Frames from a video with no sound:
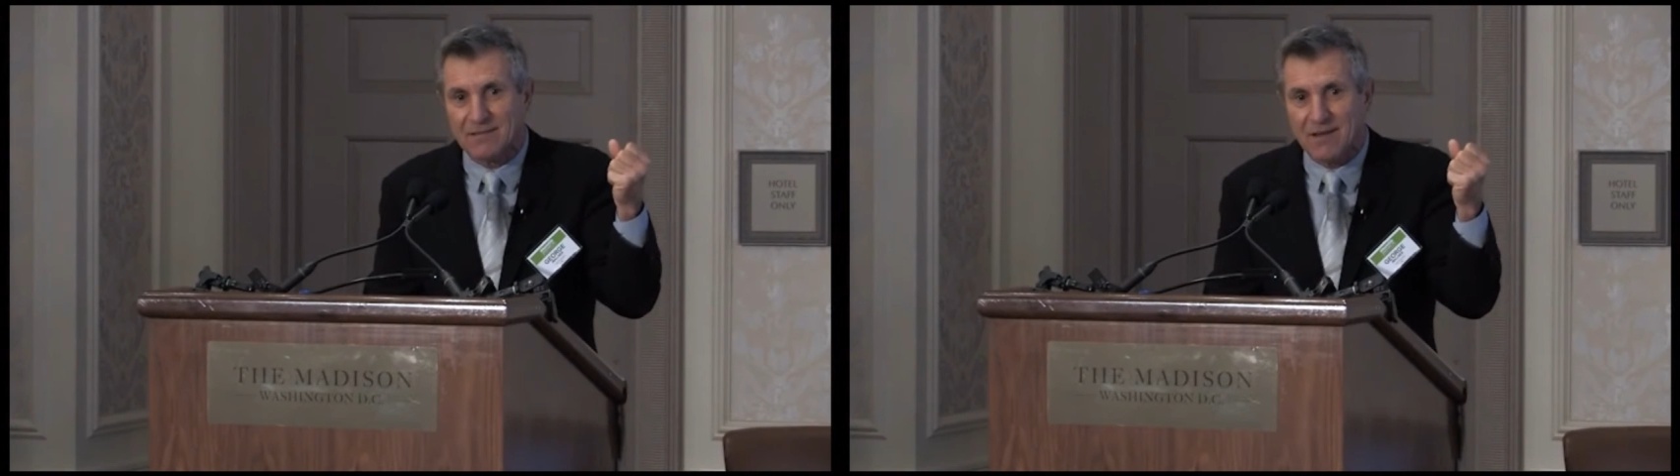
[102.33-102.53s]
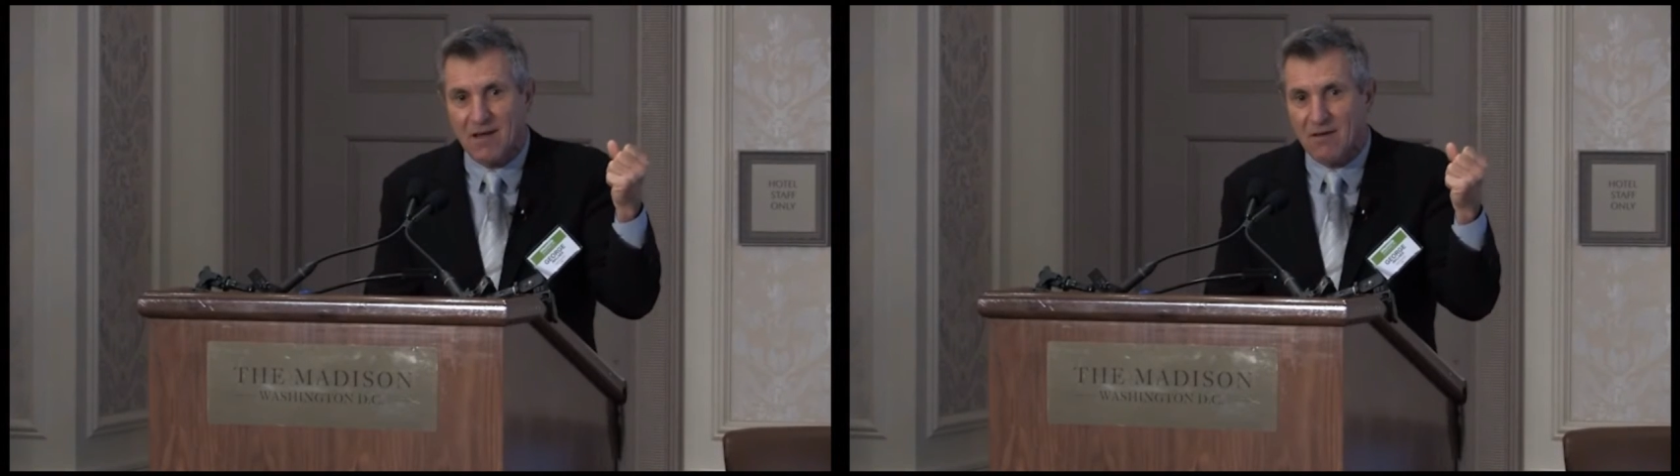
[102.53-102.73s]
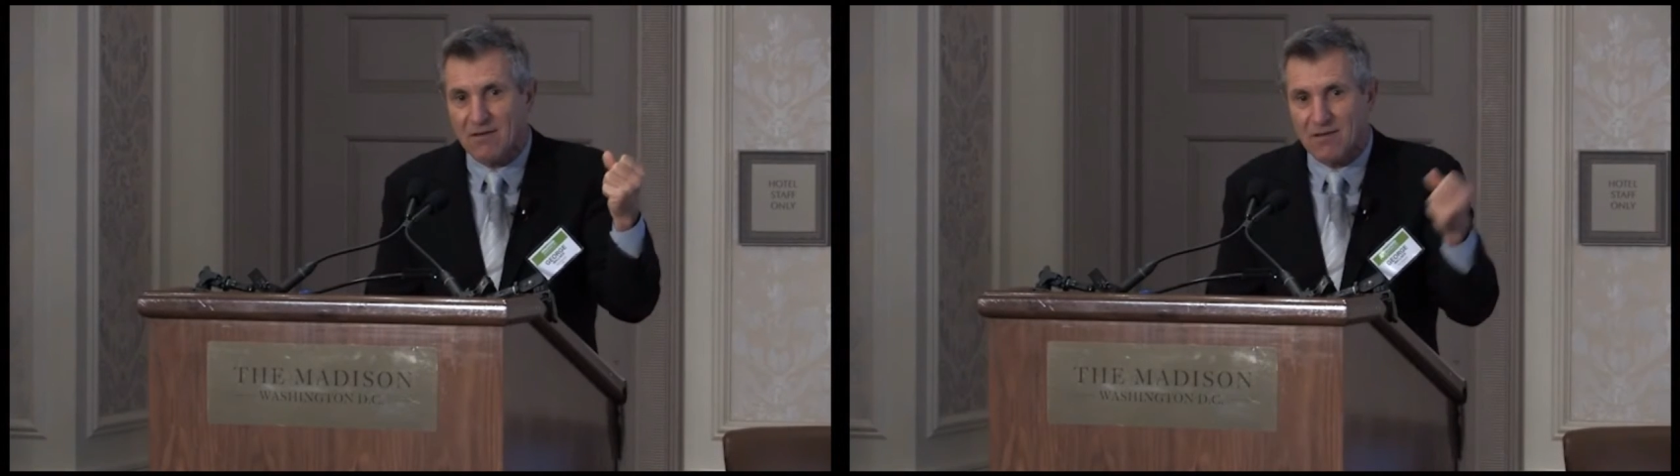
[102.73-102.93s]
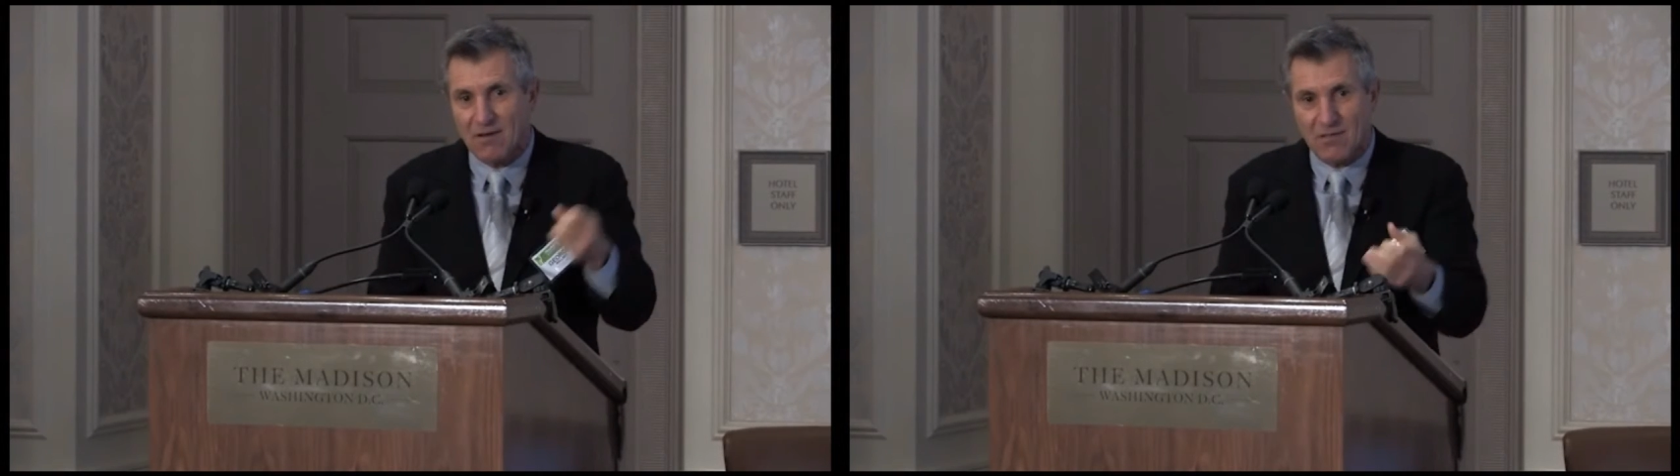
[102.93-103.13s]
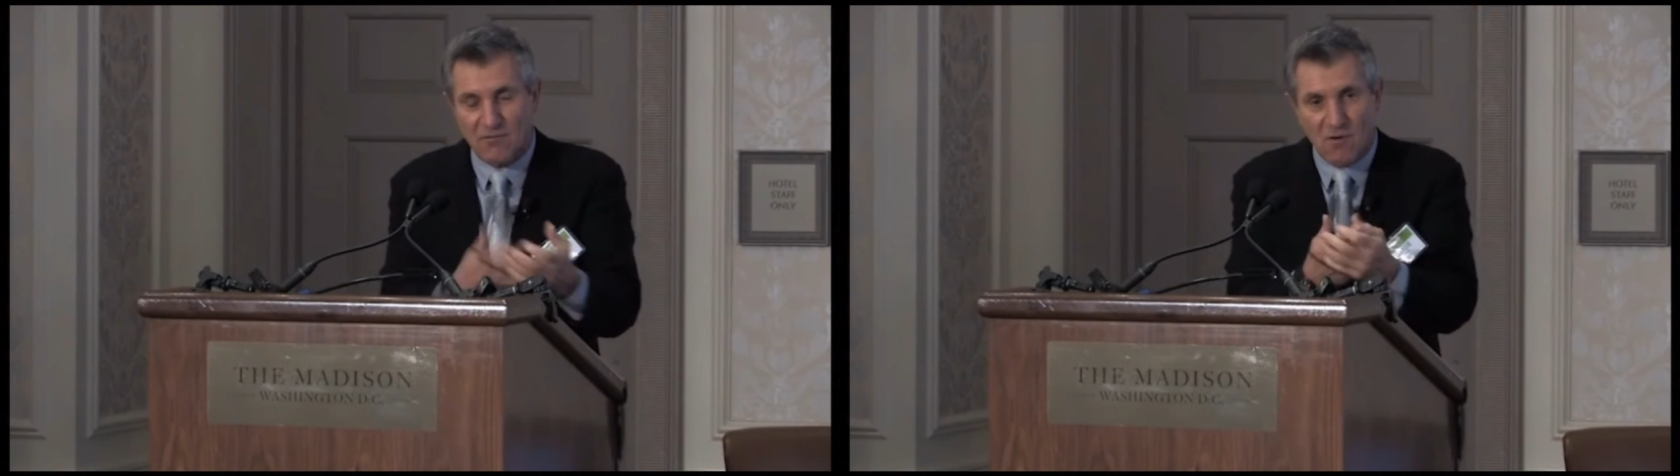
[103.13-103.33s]
No,
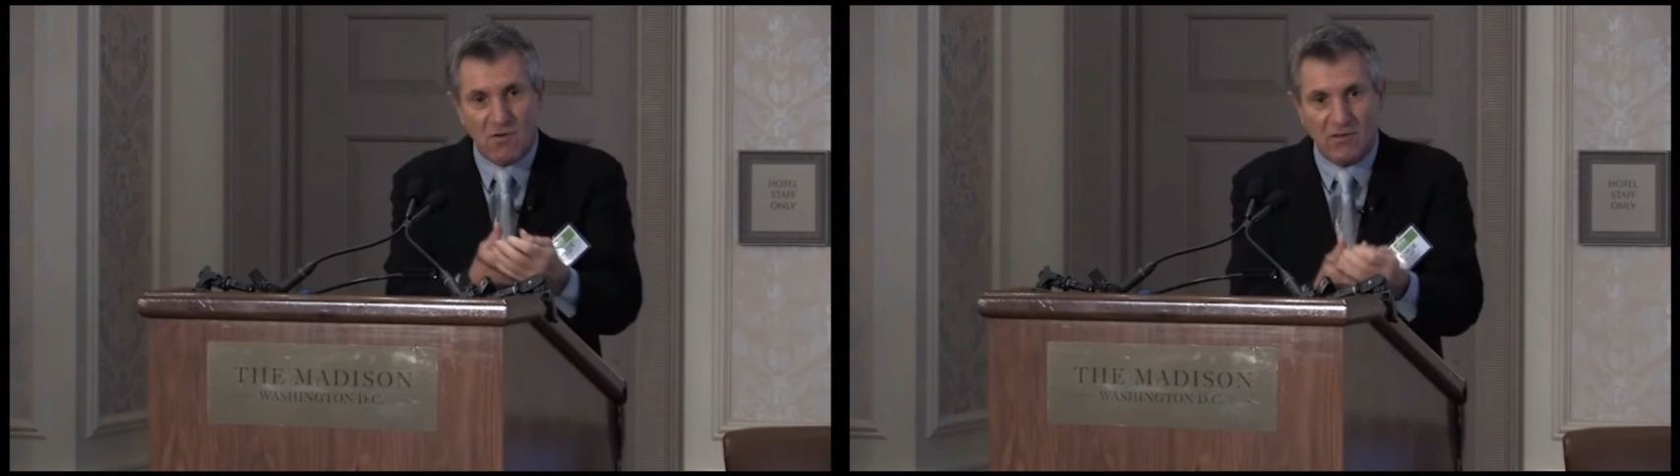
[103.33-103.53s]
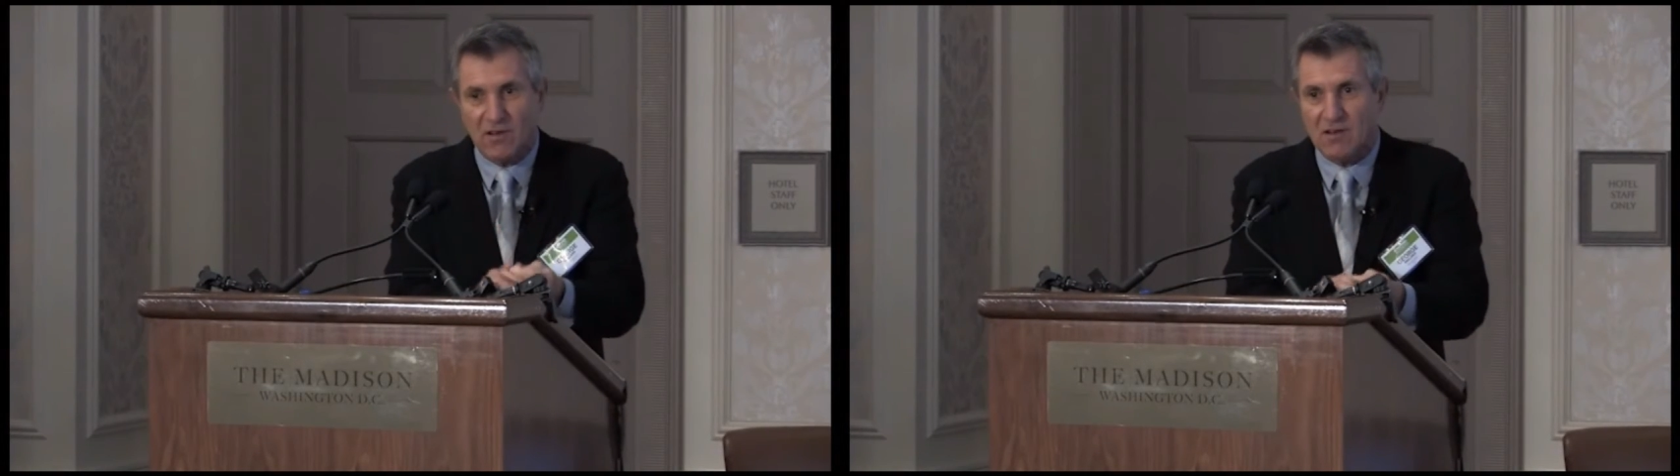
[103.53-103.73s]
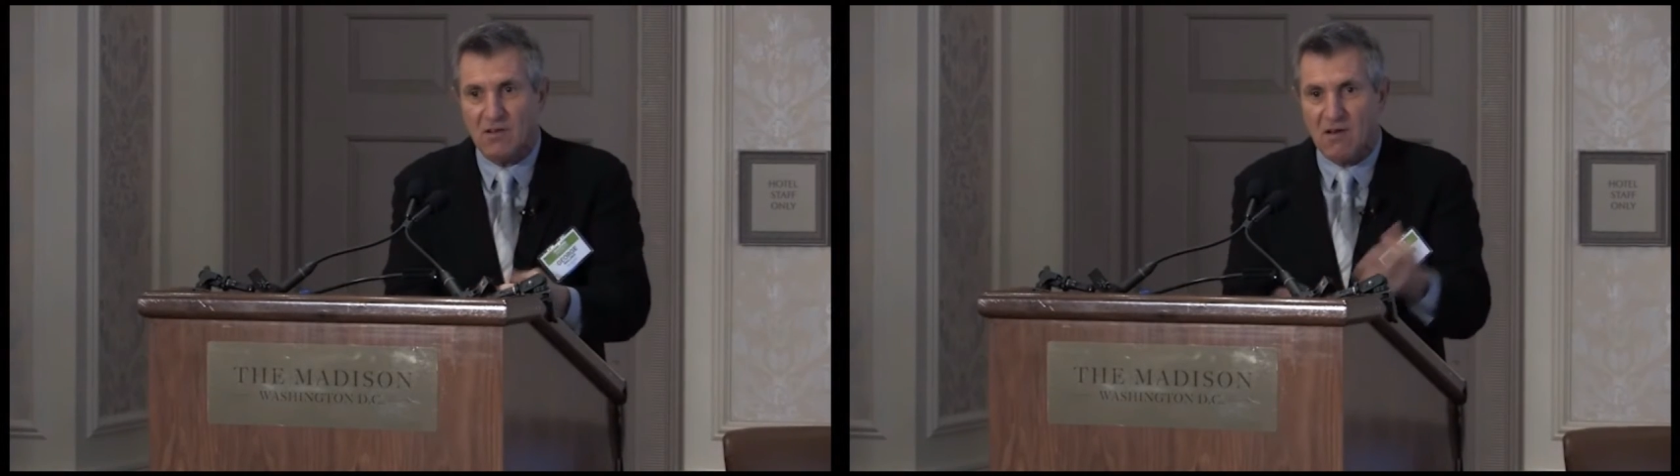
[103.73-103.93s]
the phone is in